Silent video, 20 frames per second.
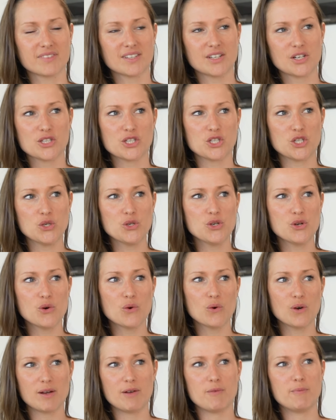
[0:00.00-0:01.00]
Because you
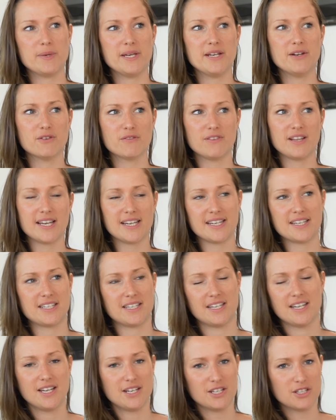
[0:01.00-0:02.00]
know a bit of like
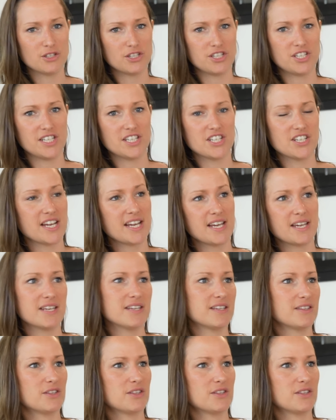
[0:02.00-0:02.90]
the DJ,